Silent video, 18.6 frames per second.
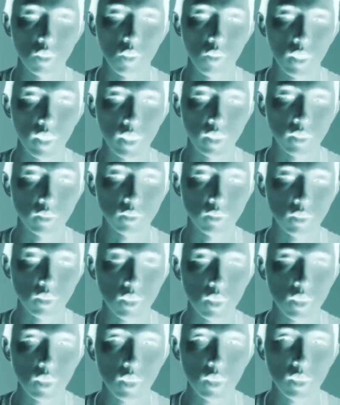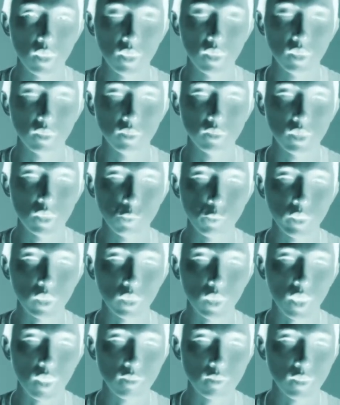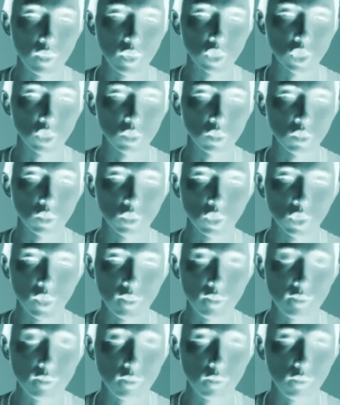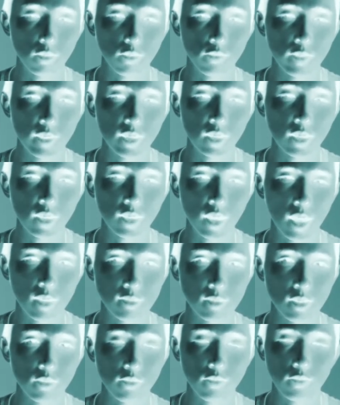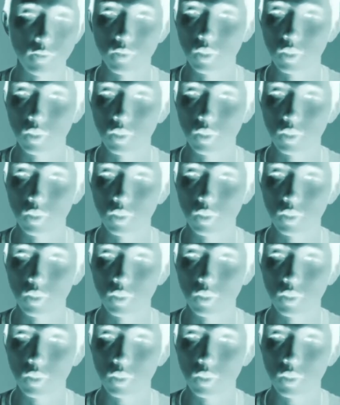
and derealization, just feeling as if